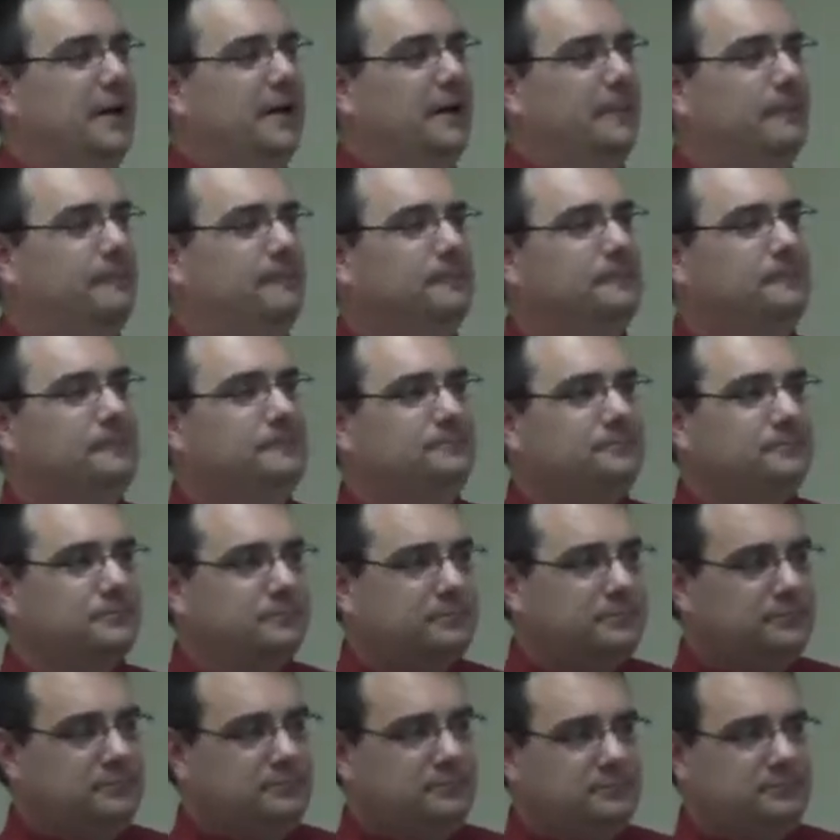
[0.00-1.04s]
Yeah.
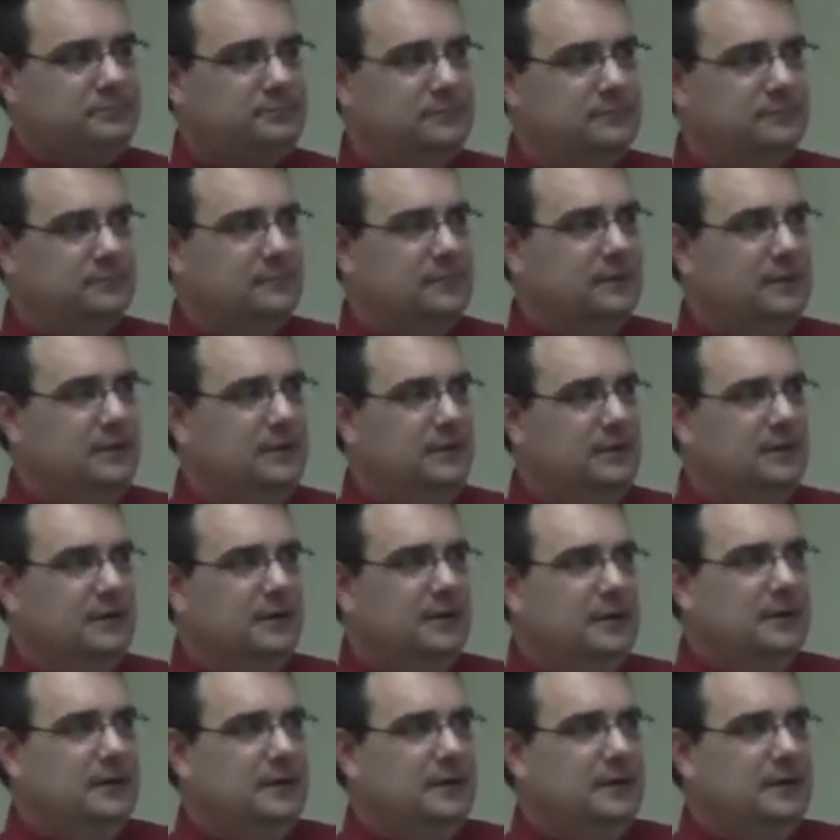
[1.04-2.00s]
You brought up a good point